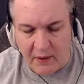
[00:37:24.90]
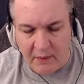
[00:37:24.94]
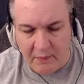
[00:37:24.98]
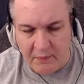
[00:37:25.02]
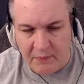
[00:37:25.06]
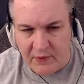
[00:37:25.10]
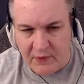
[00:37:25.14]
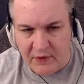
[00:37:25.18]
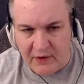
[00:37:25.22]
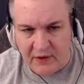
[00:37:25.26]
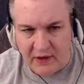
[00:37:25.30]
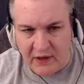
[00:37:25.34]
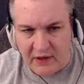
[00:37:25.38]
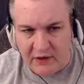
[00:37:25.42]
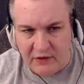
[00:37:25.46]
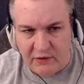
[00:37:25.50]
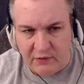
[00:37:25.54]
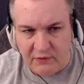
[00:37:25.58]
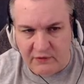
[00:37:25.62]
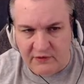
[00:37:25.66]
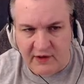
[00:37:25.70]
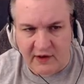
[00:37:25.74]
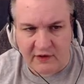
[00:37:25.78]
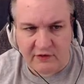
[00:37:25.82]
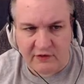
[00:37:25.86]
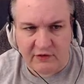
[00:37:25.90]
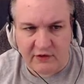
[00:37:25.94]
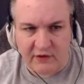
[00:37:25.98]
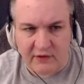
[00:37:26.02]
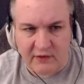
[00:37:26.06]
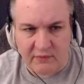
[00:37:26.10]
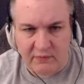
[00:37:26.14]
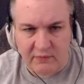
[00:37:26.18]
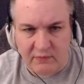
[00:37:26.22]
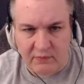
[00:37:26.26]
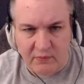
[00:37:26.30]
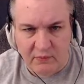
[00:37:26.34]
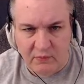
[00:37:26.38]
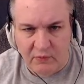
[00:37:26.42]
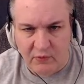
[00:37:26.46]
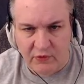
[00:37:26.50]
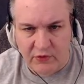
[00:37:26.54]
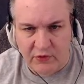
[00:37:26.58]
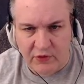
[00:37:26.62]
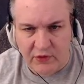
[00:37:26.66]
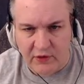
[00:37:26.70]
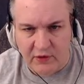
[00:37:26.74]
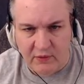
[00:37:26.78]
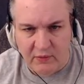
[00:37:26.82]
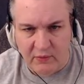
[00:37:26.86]
put a new section with
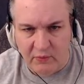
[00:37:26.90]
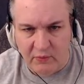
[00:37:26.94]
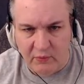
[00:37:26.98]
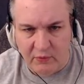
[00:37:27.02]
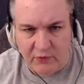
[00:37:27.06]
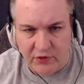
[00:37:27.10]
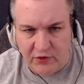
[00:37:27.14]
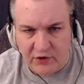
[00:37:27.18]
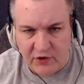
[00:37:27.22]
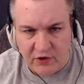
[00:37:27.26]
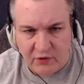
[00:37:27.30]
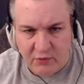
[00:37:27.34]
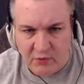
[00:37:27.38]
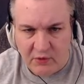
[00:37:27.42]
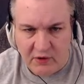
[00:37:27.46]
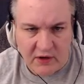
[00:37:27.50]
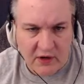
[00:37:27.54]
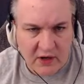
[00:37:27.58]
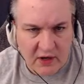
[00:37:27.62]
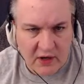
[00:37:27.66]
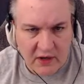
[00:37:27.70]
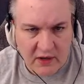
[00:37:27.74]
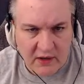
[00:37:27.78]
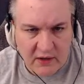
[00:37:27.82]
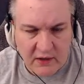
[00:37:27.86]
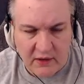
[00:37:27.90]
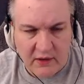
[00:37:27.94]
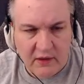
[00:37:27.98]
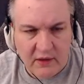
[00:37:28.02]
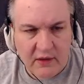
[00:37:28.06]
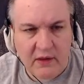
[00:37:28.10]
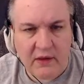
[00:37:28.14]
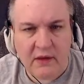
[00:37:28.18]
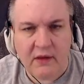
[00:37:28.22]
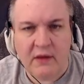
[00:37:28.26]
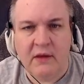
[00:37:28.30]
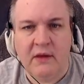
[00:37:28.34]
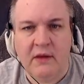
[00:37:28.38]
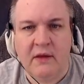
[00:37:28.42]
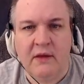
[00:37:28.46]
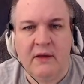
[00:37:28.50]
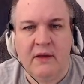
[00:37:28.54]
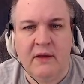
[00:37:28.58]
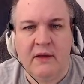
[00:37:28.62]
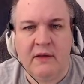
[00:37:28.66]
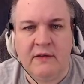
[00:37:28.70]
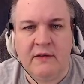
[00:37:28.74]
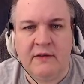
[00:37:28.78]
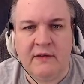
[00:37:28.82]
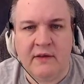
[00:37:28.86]
the new one on it.
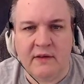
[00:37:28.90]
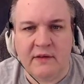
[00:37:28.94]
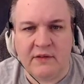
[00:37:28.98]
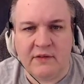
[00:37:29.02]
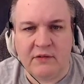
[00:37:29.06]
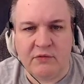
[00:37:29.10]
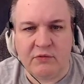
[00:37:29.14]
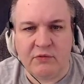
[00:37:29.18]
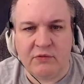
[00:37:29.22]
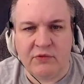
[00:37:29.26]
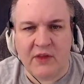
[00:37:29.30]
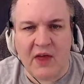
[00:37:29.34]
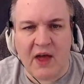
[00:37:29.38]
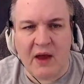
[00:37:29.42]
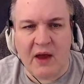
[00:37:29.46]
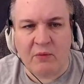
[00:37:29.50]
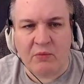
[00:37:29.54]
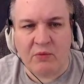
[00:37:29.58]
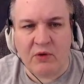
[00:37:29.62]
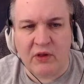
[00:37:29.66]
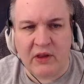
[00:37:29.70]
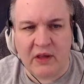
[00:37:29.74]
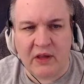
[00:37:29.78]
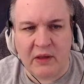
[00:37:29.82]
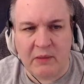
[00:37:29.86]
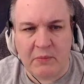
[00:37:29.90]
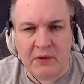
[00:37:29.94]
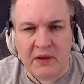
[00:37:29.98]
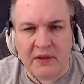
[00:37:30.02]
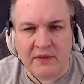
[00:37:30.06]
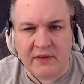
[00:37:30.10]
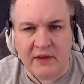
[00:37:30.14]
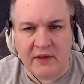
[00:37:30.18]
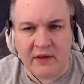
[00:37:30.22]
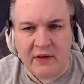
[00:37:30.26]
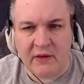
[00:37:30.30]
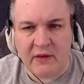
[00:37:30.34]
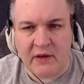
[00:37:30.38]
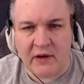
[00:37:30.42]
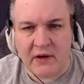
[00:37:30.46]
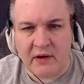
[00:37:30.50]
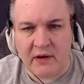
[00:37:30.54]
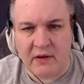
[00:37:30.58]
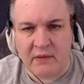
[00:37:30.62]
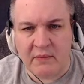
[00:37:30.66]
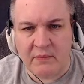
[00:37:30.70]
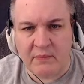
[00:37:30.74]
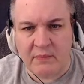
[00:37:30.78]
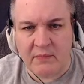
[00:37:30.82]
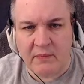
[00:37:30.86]
So it's not really a big deal
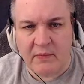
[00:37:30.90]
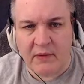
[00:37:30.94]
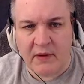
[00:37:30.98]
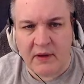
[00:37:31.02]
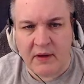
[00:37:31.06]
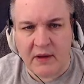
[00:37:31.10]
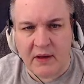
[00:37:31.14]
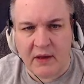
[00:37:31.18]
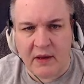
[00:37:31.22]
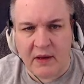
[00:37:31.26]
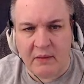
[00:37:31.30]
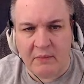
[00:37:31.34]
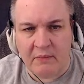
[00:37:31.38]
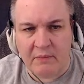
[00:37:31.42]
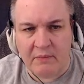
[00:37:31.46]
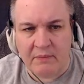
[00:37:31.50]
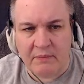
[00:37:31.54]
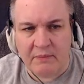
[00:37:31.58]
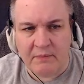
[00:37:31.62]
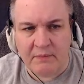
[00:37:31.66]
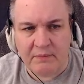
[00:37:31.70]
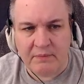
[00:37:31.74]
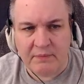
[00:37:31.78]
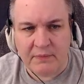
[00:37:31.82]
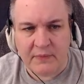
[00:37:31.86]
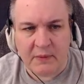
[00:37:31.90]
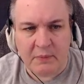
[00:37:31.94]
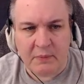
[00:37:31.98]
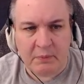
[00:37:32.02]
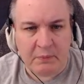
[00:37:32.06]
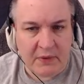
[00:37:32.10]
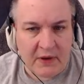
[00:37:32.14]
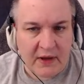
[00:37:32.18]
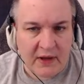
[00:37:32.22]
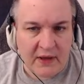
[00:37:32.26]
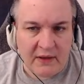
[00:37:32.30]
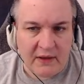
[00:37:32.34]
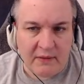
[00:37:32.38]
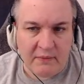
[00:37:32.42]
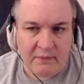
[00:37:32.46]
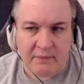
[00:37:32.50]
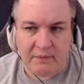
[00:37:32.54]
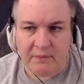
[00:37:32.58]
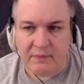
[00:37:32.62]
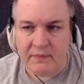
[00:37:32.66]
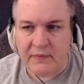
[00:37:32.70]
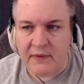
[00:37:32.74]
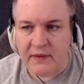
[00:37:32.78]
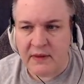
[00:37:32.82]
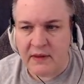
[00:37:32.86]
there. But
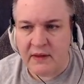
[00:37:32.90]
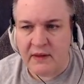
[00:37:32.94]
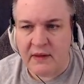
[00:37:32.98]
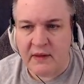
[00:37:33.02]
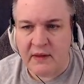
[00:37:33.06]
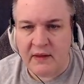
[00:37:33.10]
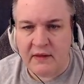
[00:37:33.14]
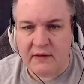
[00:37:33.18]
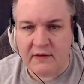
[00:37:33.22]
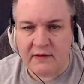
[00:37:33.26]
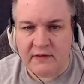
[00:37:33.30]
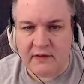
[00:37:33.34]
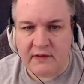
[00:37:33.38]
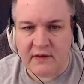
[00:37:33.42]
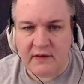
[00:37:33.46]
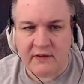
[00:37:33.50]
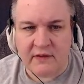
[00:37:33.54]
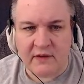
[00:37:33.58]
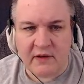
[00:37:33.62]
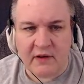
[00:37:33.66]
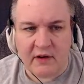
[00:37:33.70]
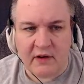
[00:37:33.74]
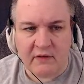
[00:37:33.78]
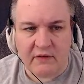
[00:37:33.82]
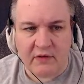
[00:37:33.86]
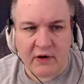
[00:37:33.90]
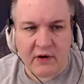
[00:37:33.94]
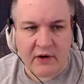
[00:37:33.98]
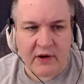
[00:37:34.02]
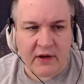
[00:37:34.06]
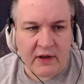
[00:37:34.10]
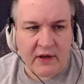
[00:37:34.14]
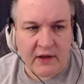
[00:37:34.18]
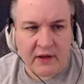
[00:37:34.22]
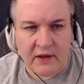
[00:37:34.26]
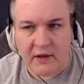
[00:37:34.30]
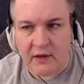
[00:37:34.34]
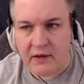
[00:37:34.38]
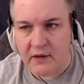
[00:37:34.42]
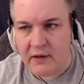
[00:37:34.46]
since I've already